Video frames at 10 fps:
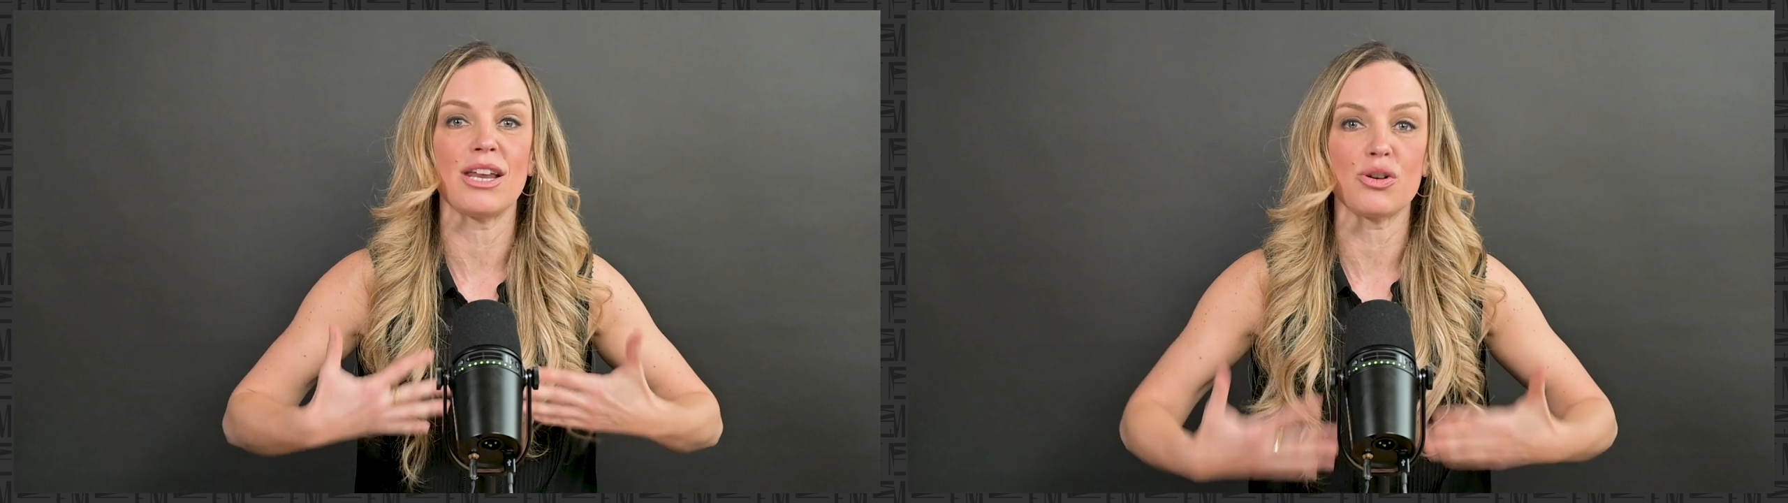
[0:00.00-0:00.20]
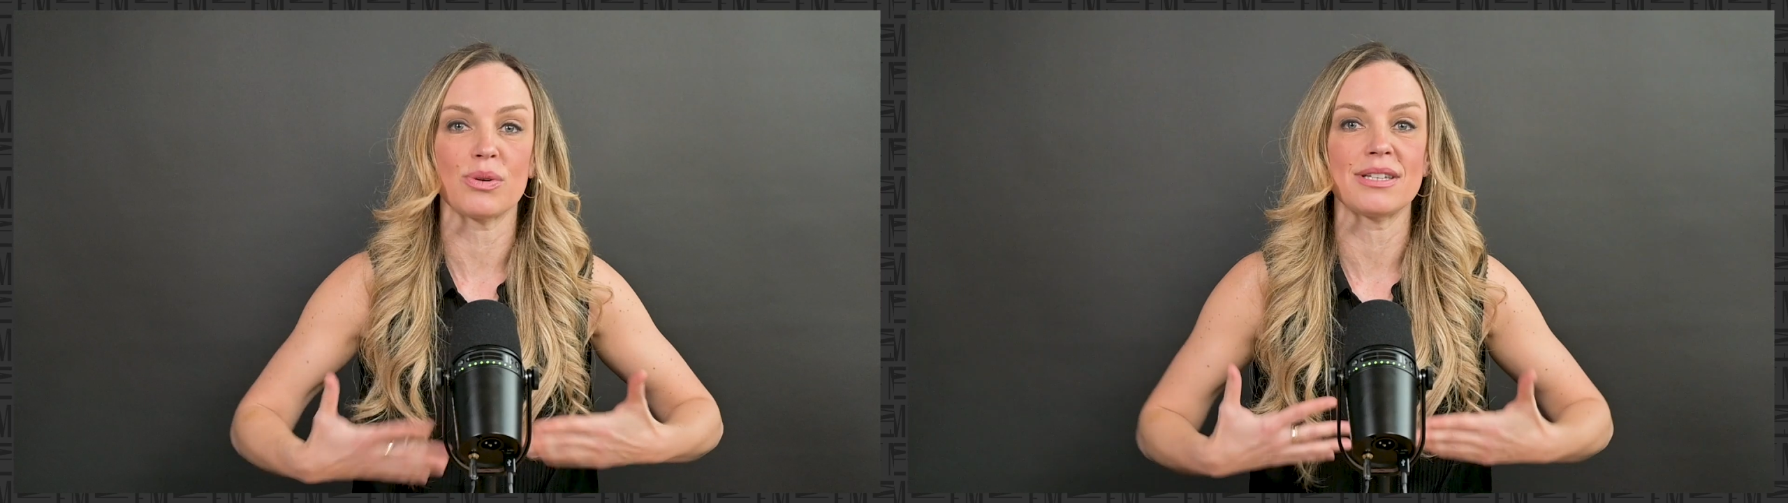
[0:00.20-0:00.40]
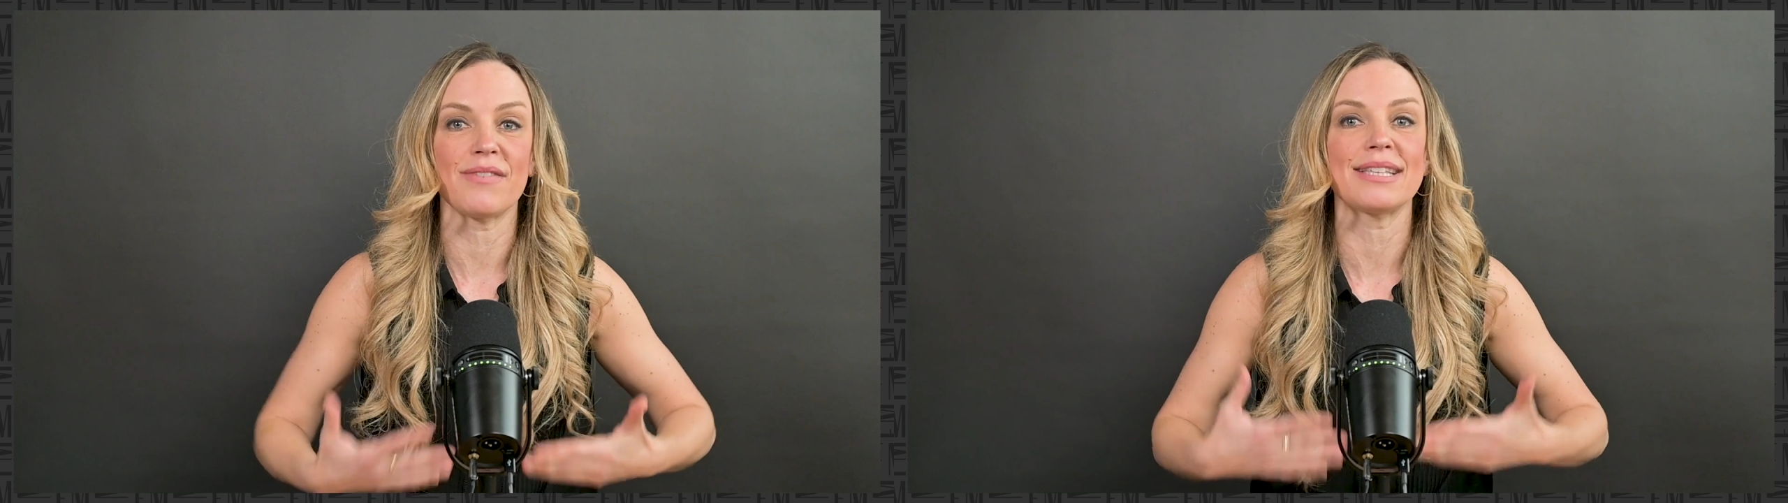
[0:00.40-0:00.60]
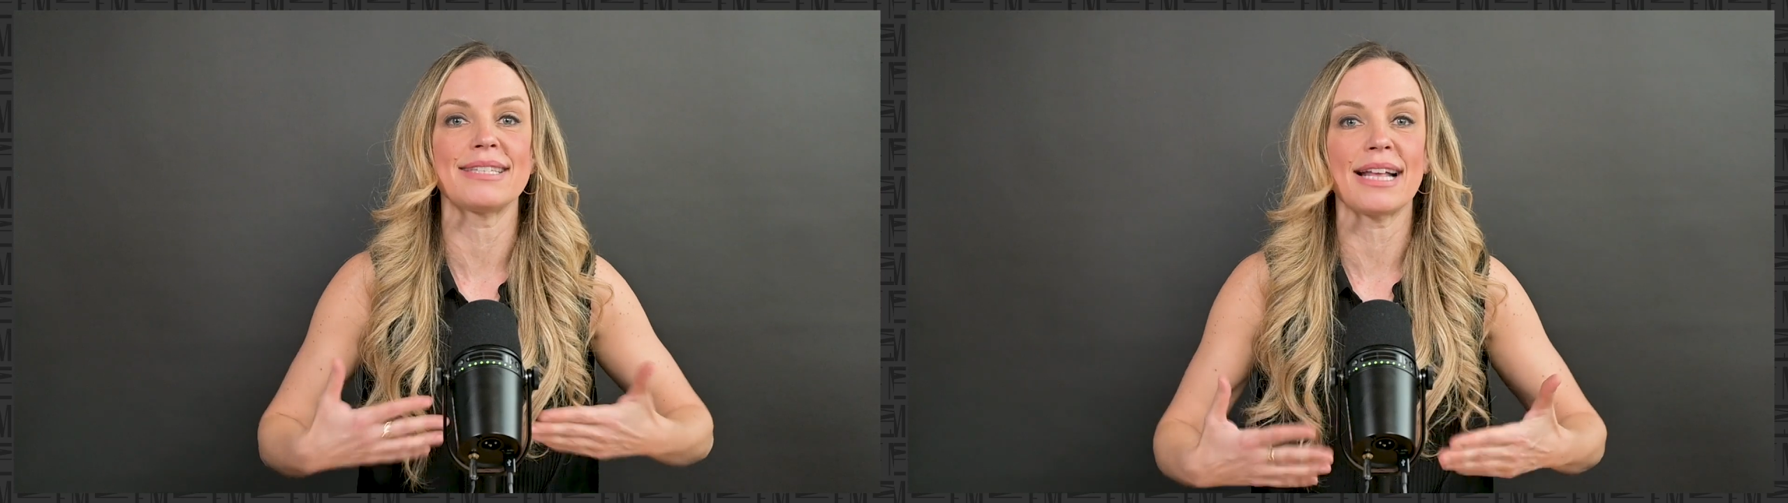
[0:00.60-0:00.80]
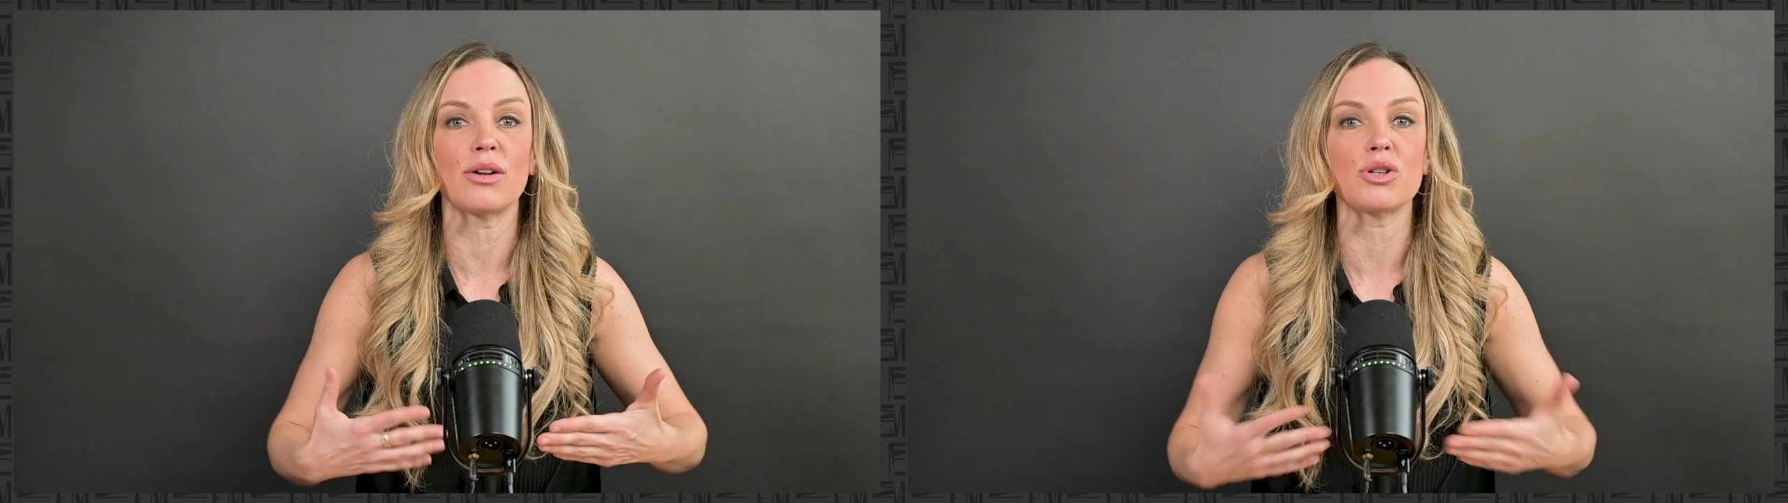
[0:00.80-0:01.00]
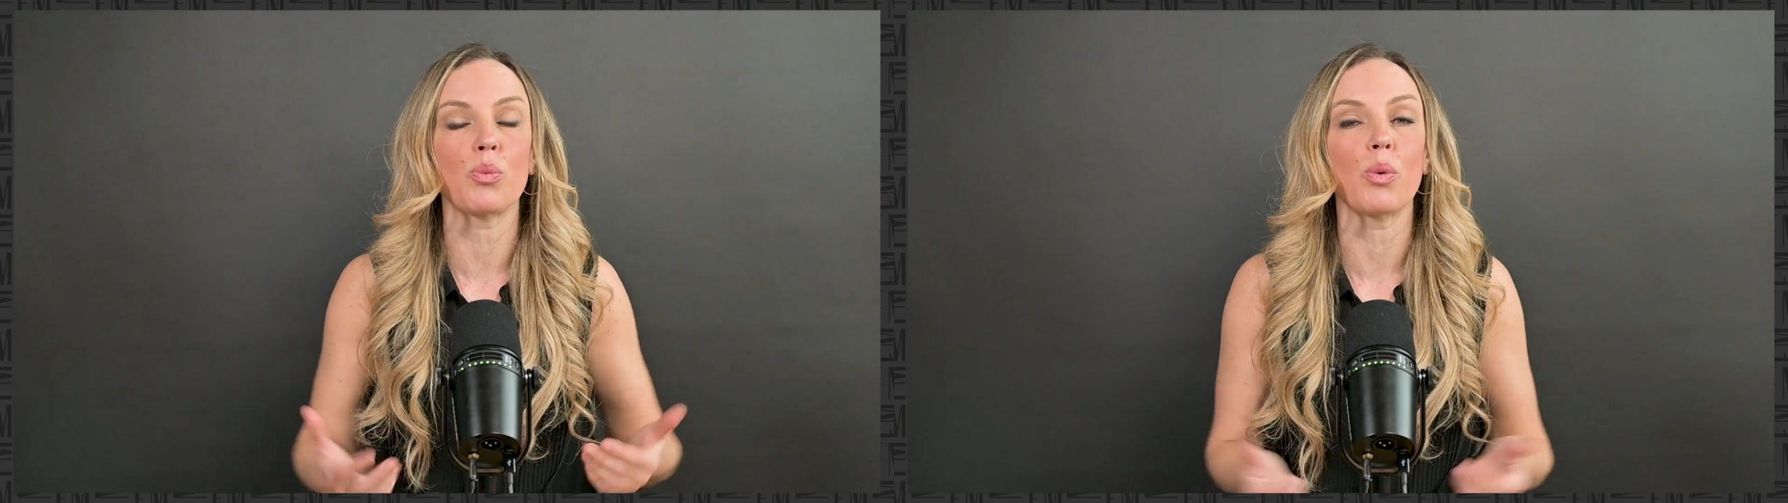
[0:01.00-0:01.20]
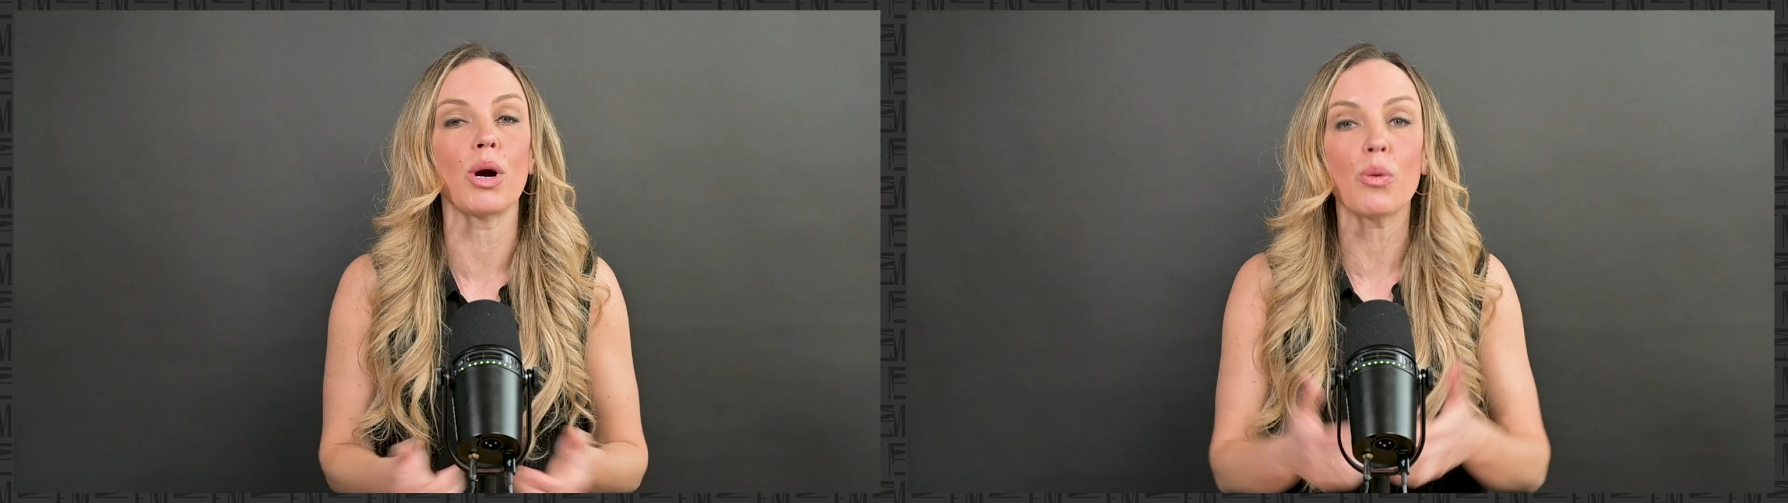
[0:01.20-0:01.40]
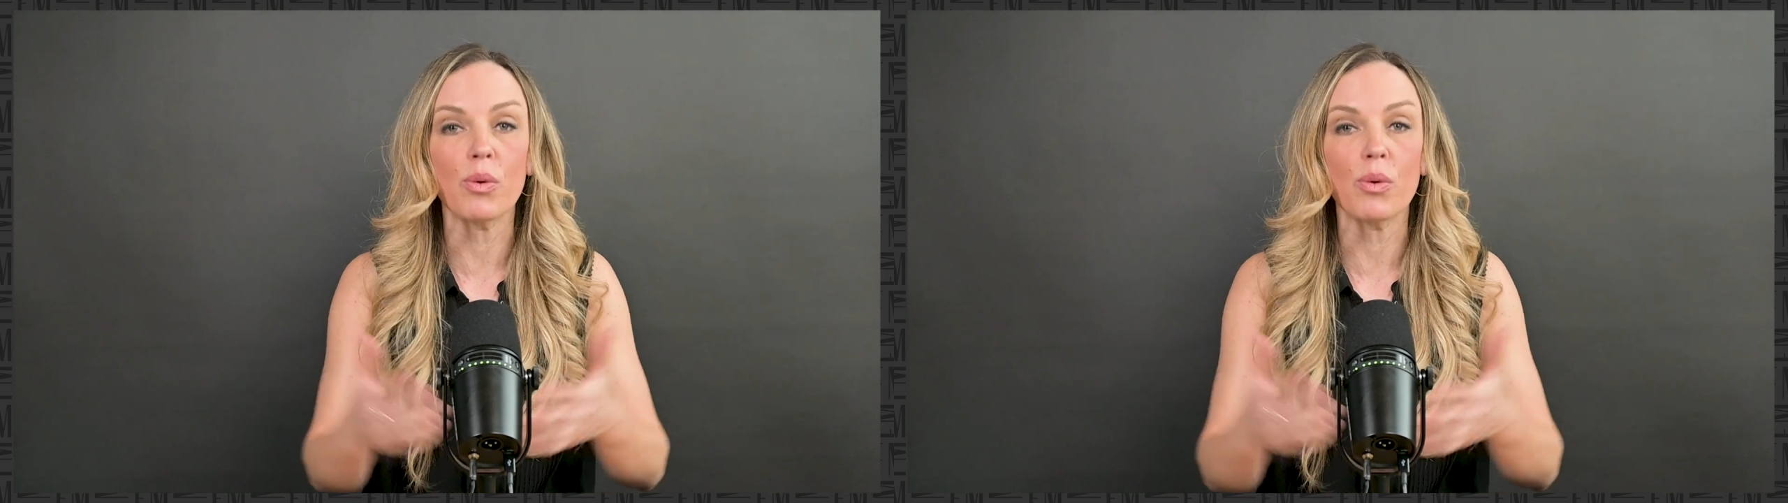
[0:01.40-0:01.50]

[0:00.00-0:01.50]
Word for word: interest of the seller to work